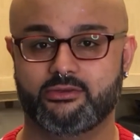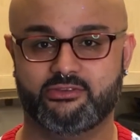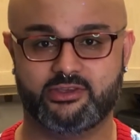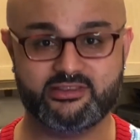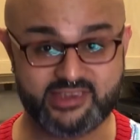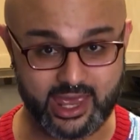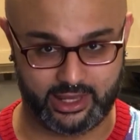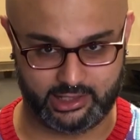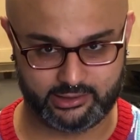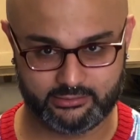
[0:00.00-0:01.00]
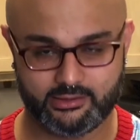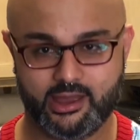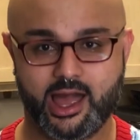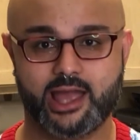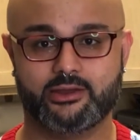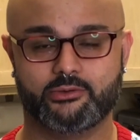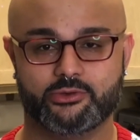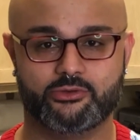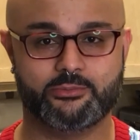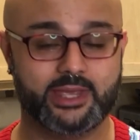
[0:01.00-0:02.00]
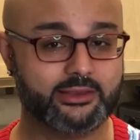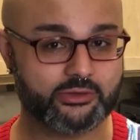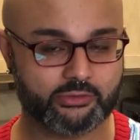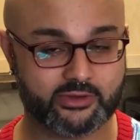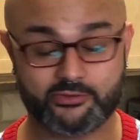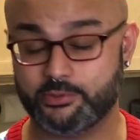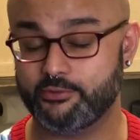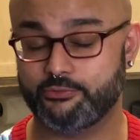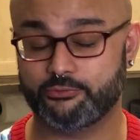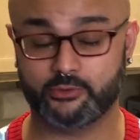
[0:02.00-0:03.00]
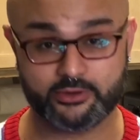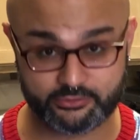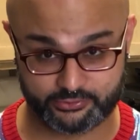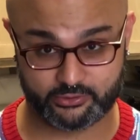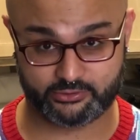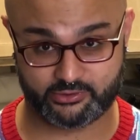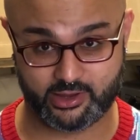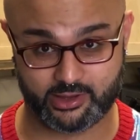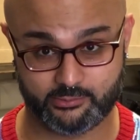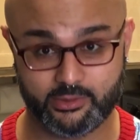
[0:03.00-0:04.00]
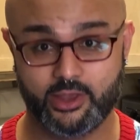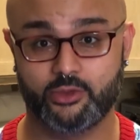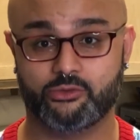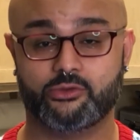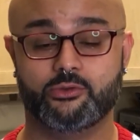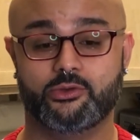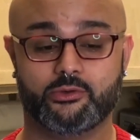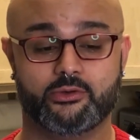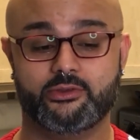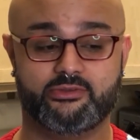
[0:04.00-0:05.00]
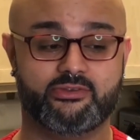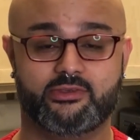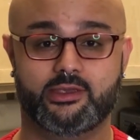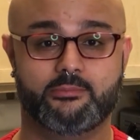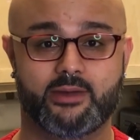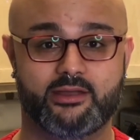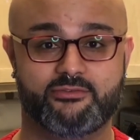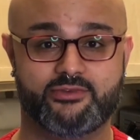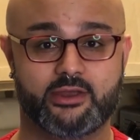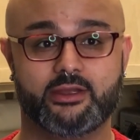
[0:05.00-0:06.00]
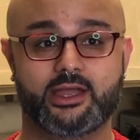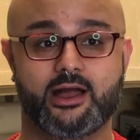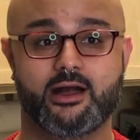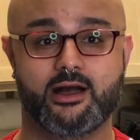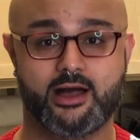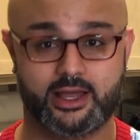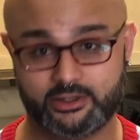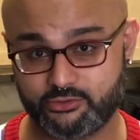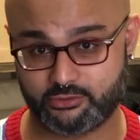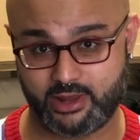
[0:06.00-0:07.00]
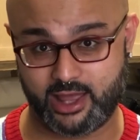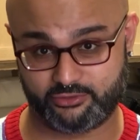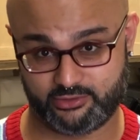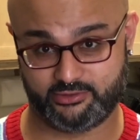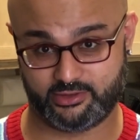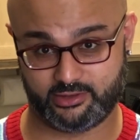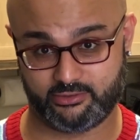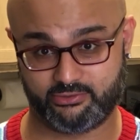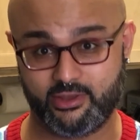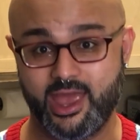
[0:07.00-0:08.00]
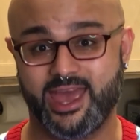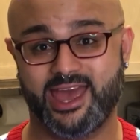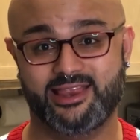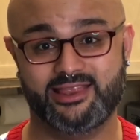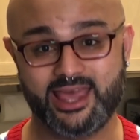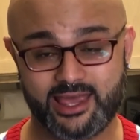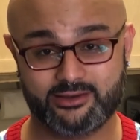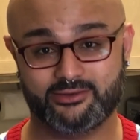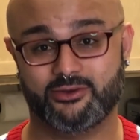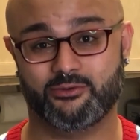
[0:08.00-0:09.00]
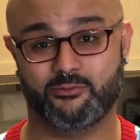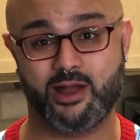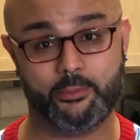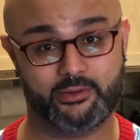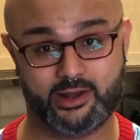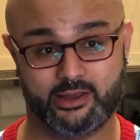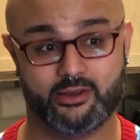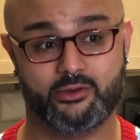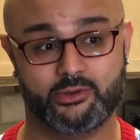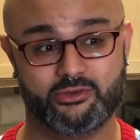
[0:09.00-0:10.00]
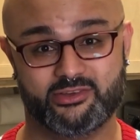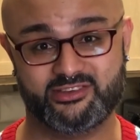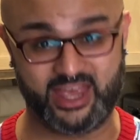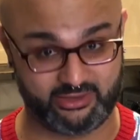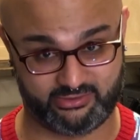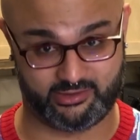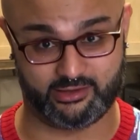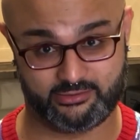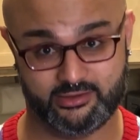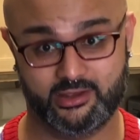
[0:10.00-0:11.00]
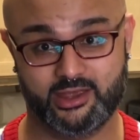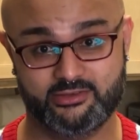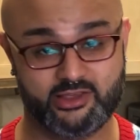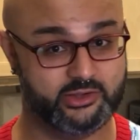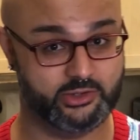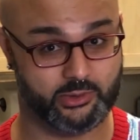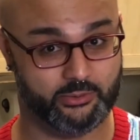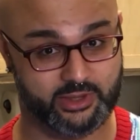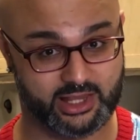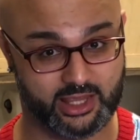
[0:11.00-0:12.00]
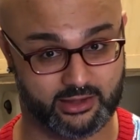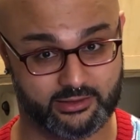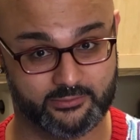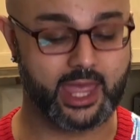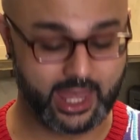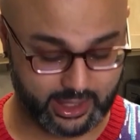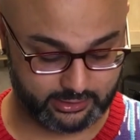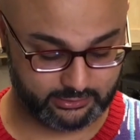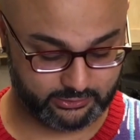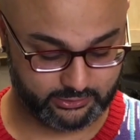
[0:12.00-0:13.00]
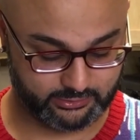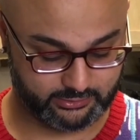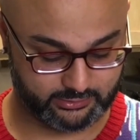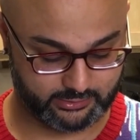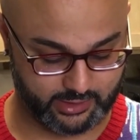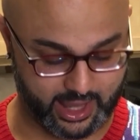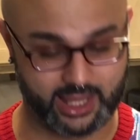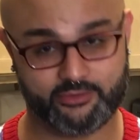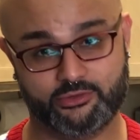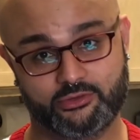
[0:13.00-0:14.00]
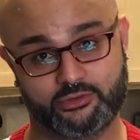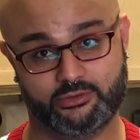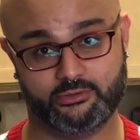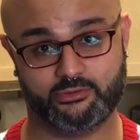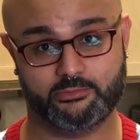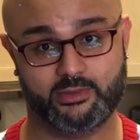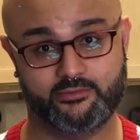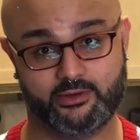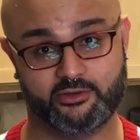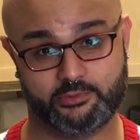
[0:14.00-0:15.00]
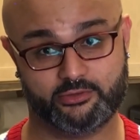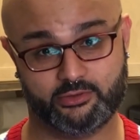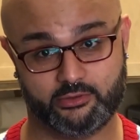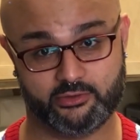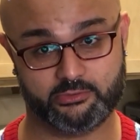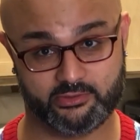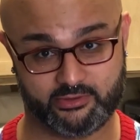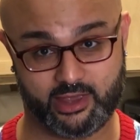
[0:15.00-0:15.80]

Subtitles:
today I'm going to make this recipe for the first time, so you're going to see my very honest reaction to this, and then Robert and I are going to taste it and tell you what we think. And I have to introduce my very special Christmas